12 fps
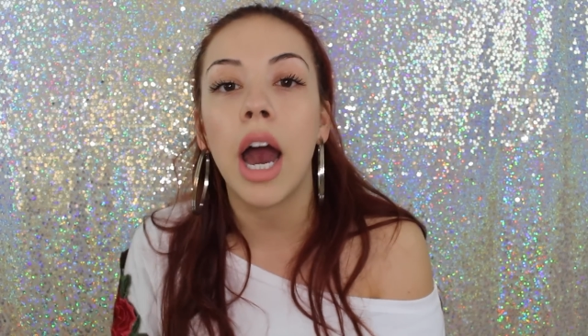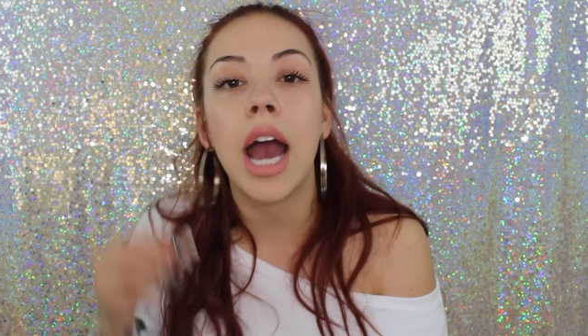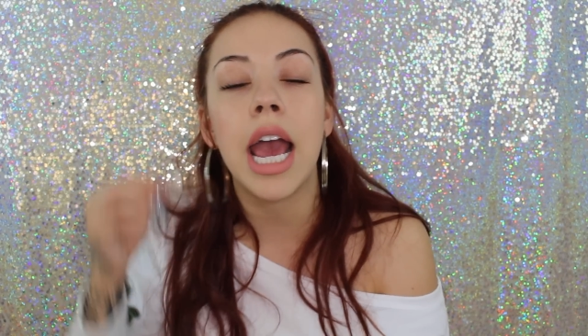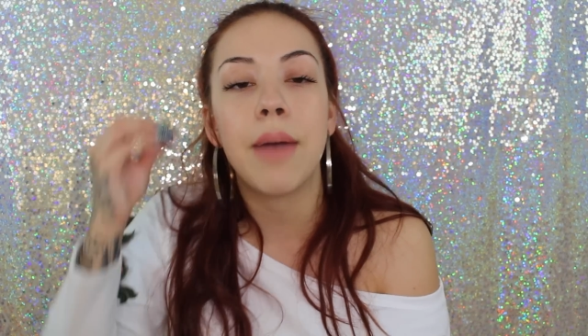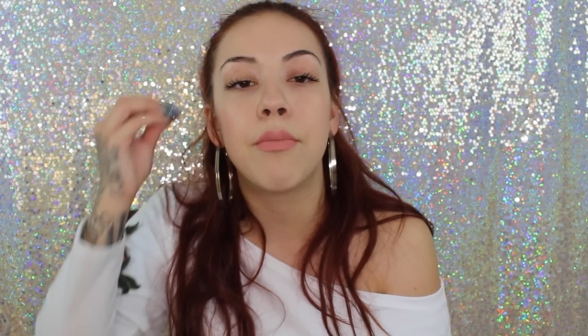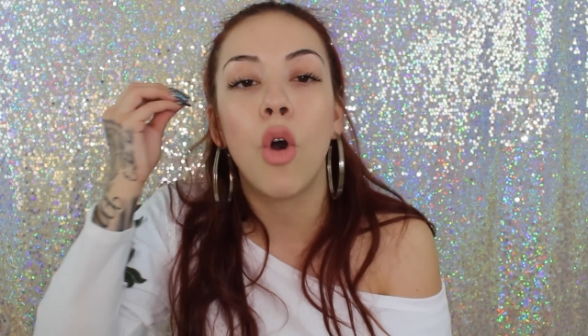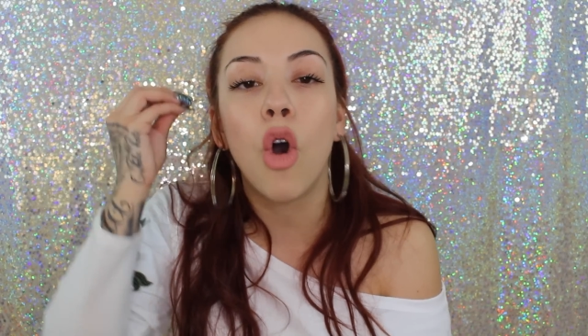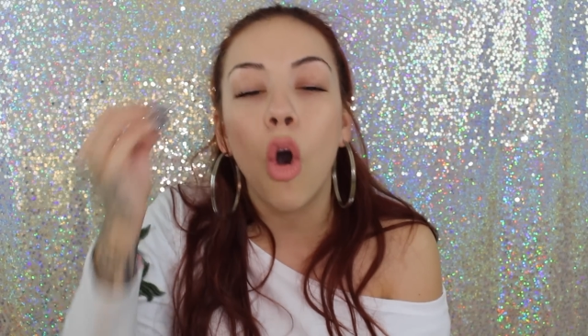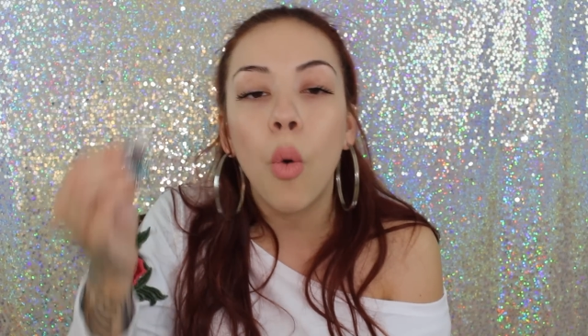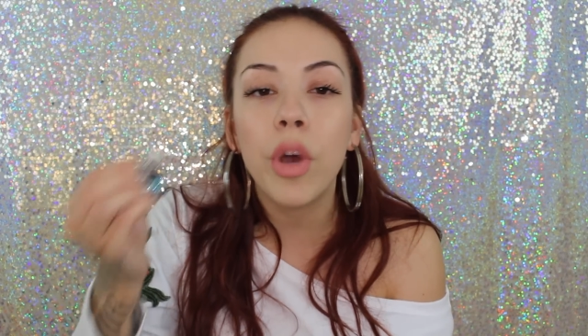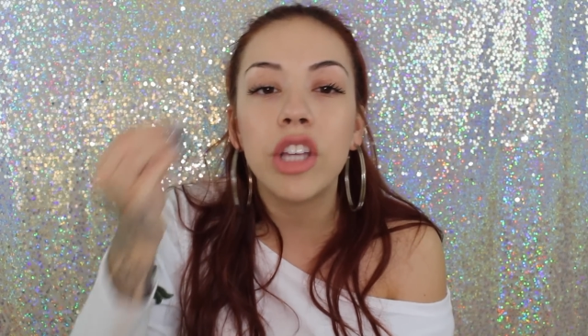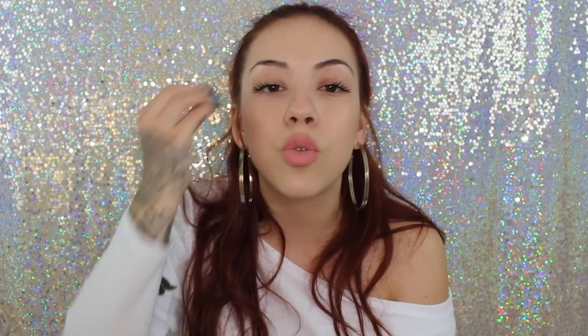I am
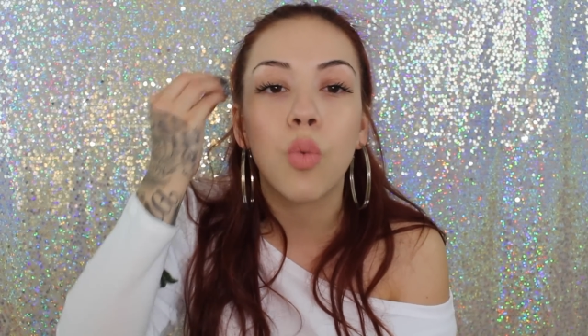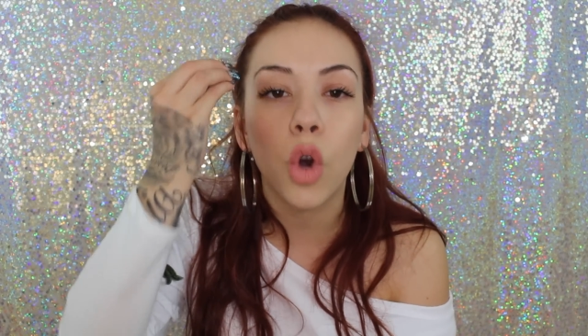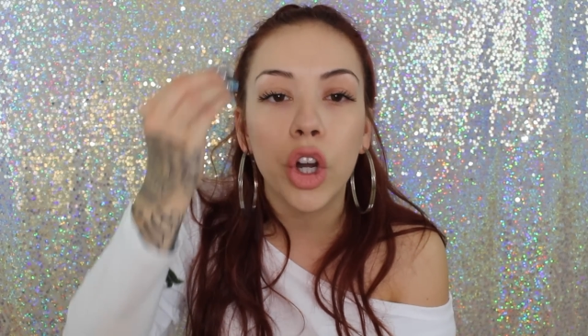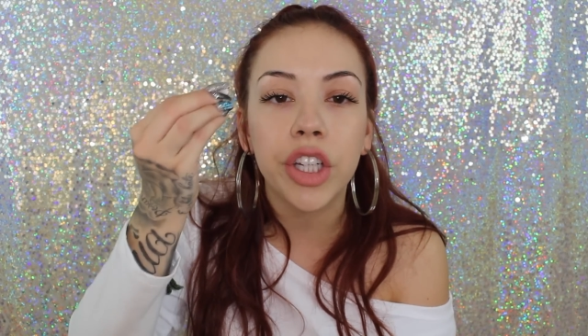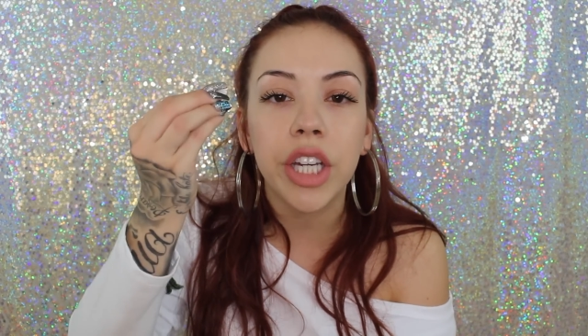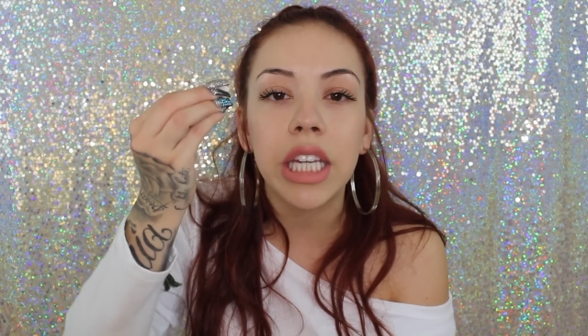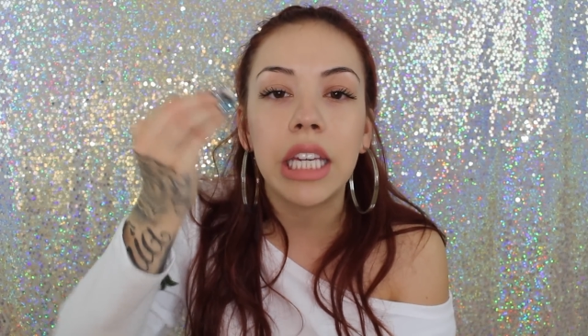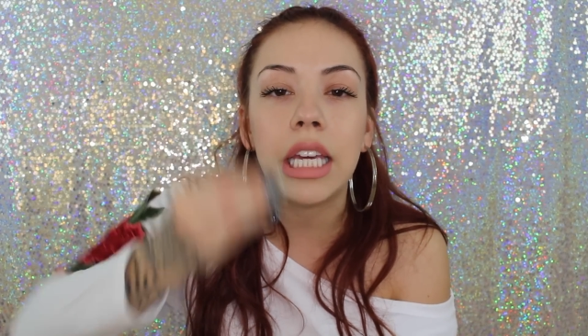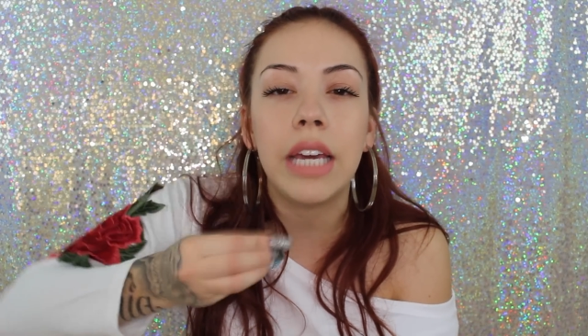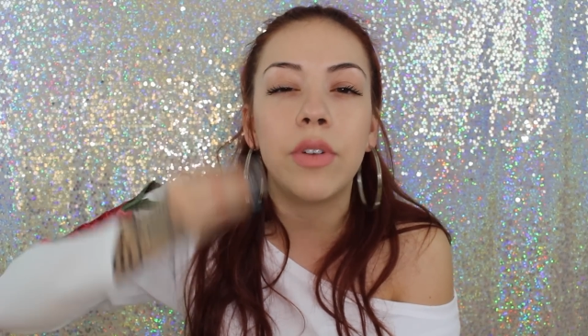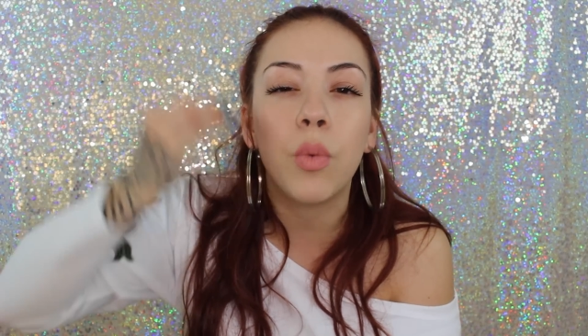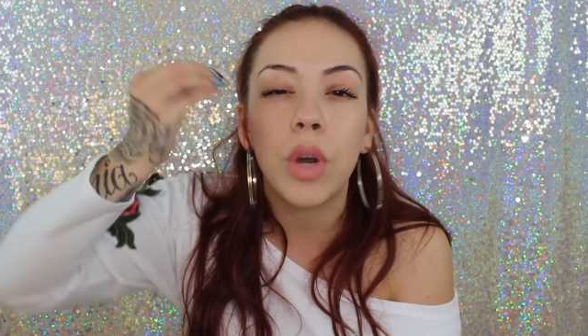always working,
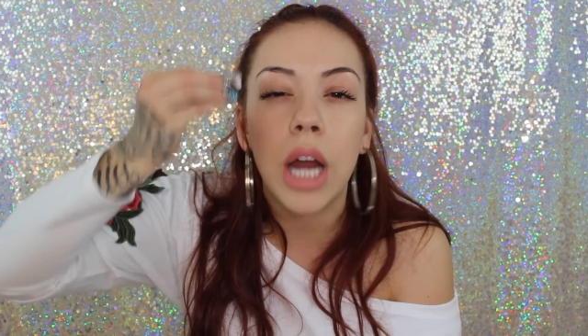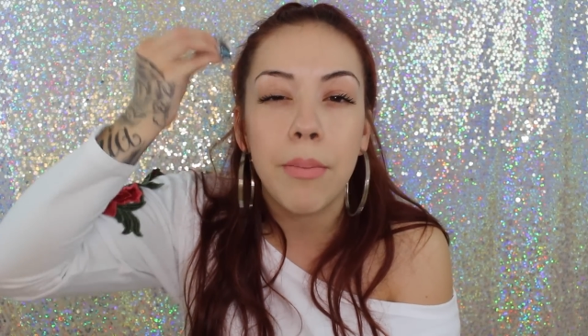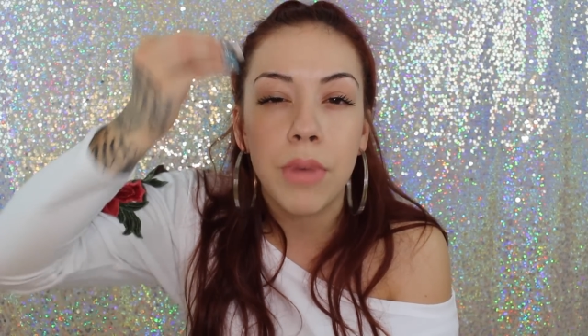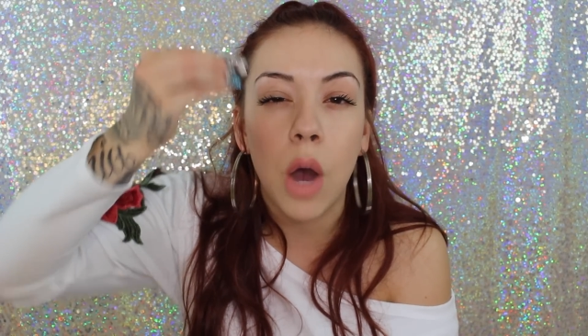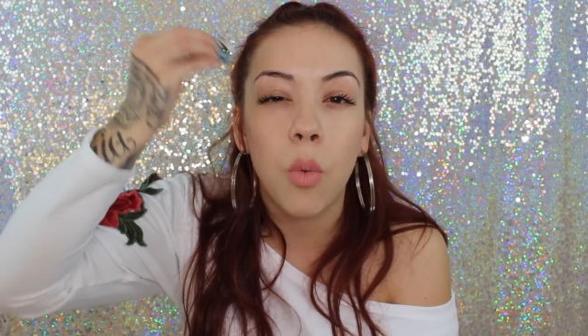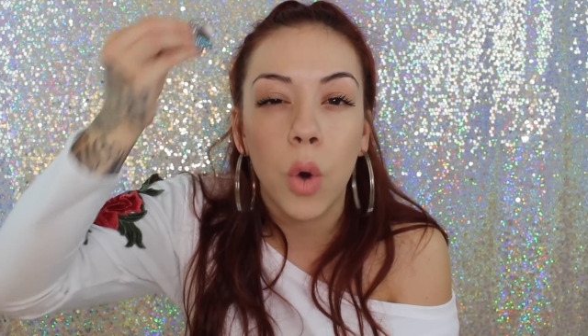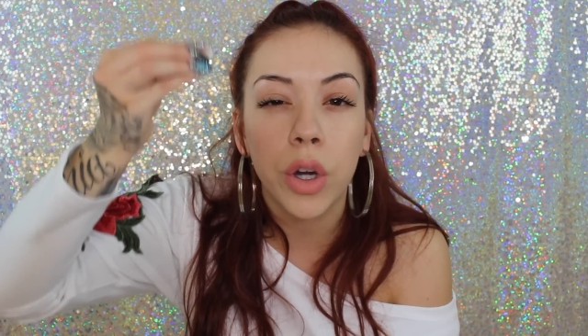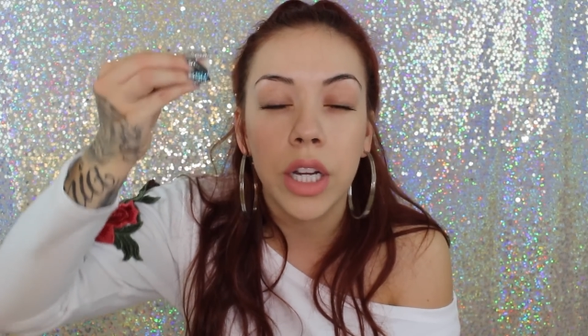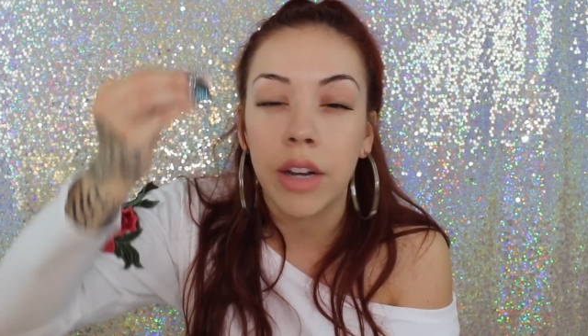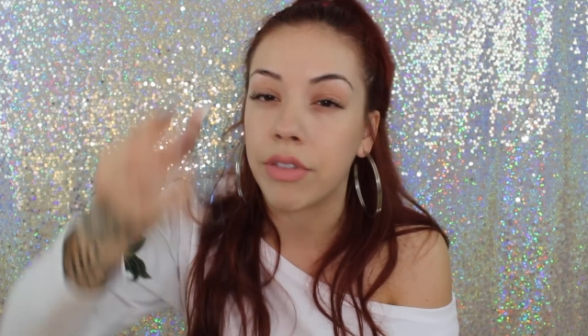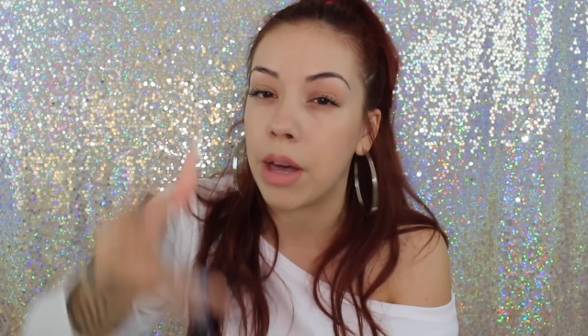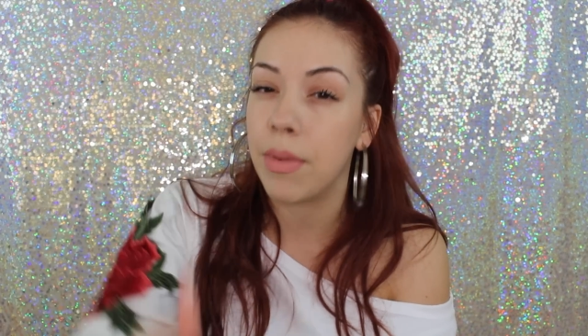even when I'm not
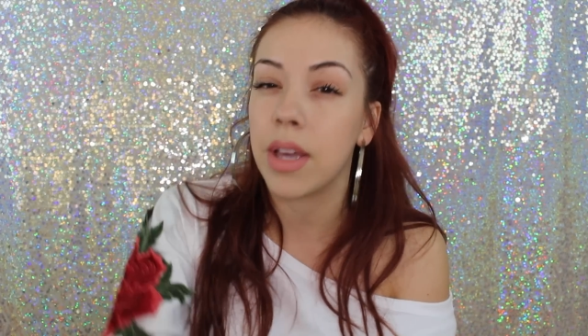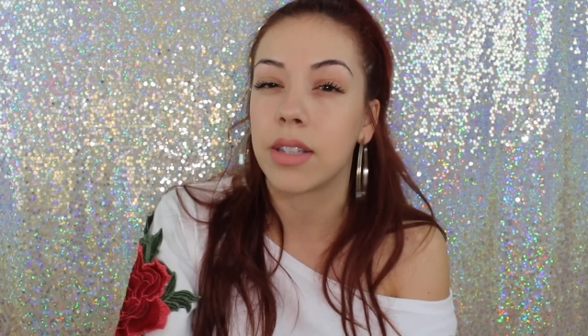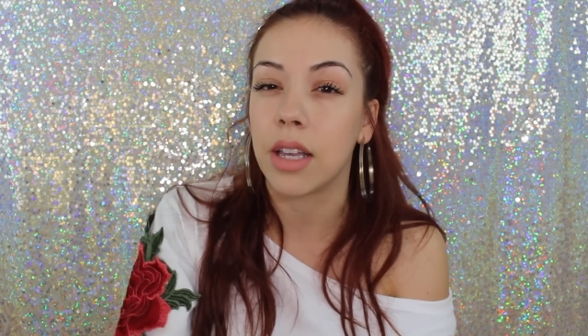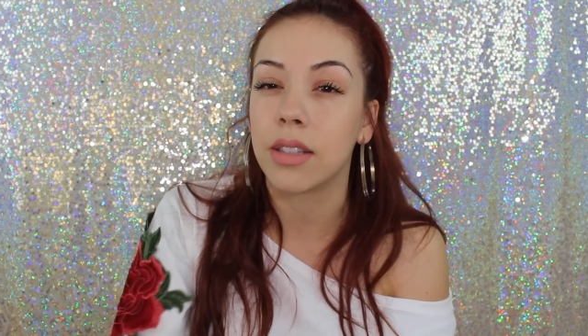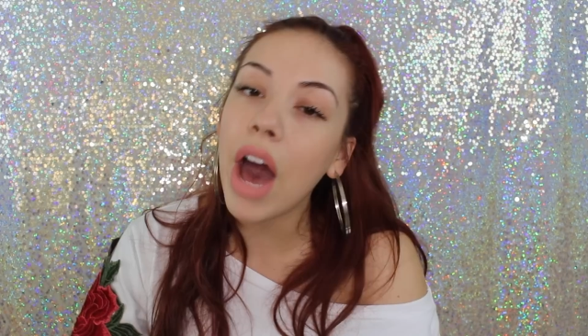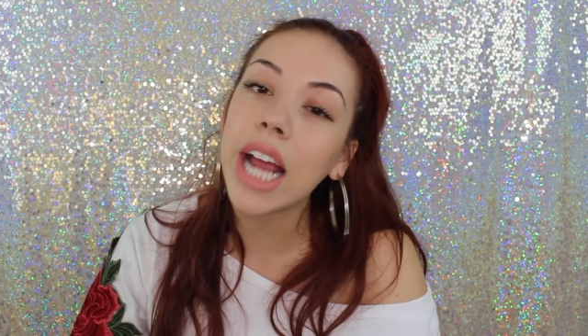working, if that makes sense.